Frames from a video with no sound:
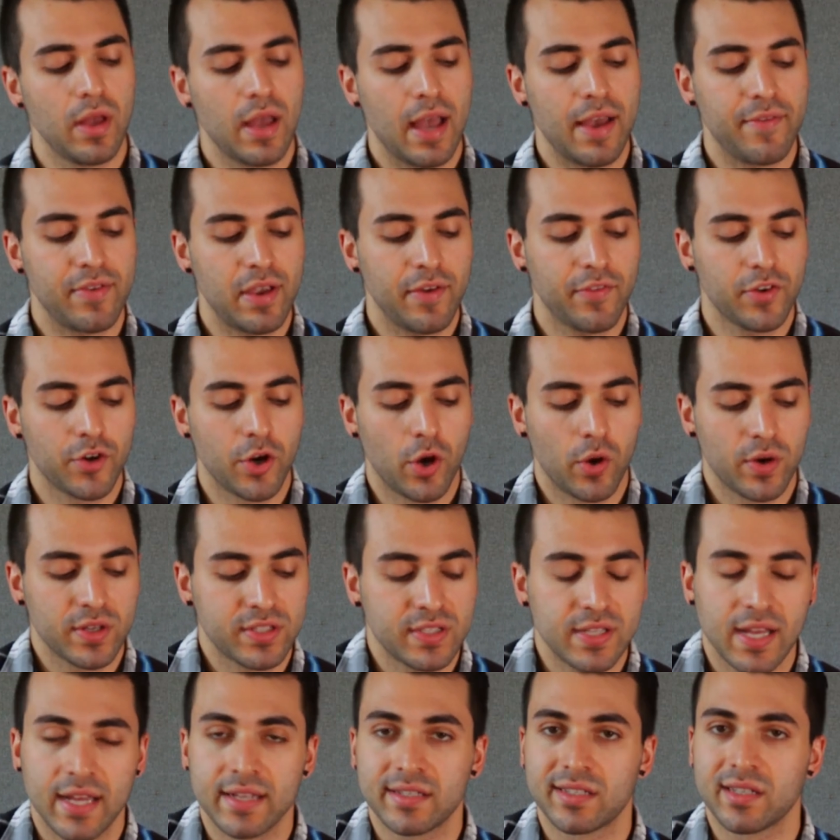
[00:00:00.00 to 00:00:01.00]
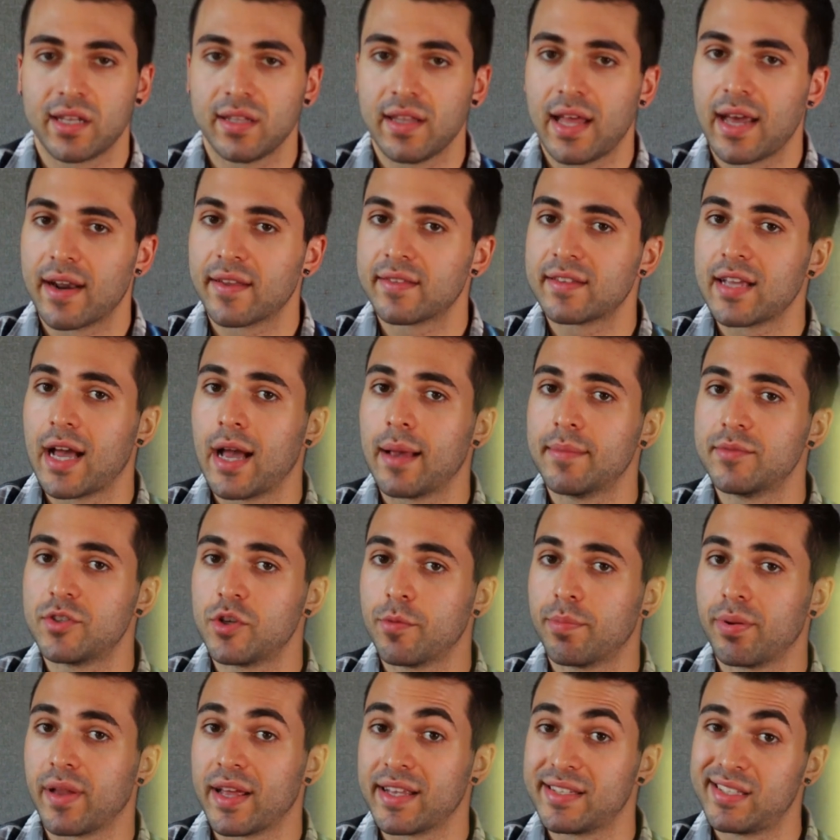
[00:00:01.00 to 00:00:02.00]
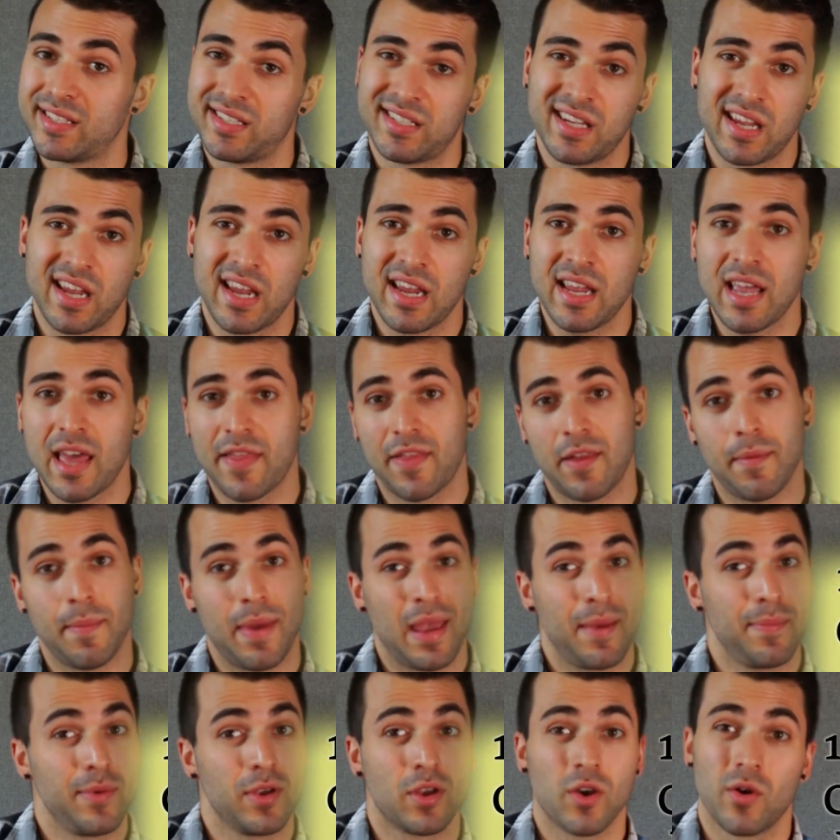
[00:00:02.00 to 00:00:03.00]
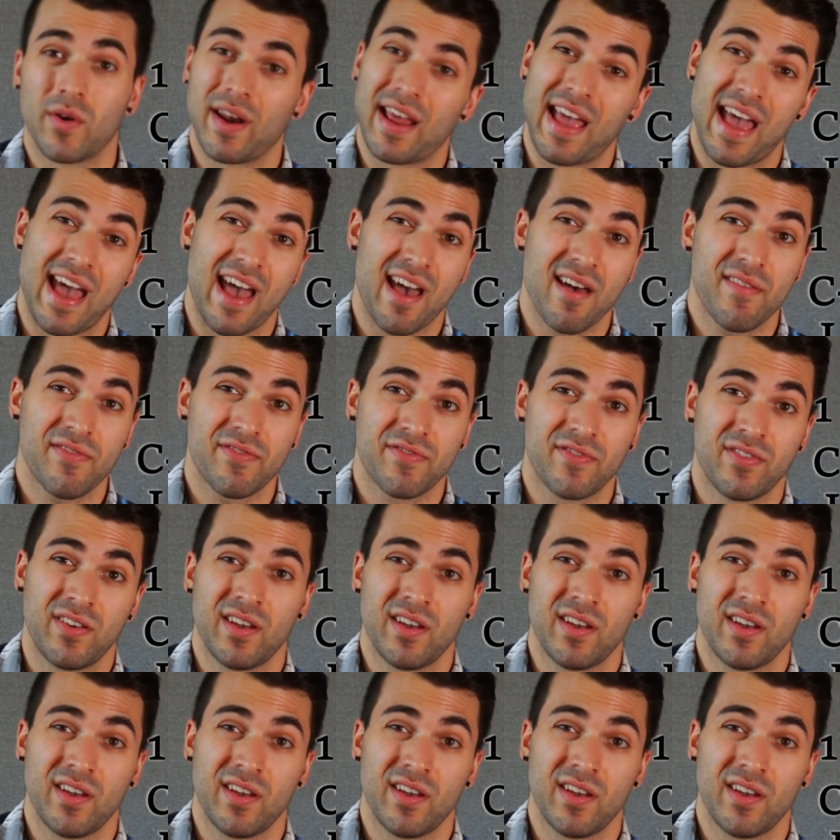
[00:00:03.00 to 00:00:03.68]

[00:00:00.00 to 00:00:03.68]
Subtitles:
have you ever noticed that a lot of times you play C, and then maybe go to F,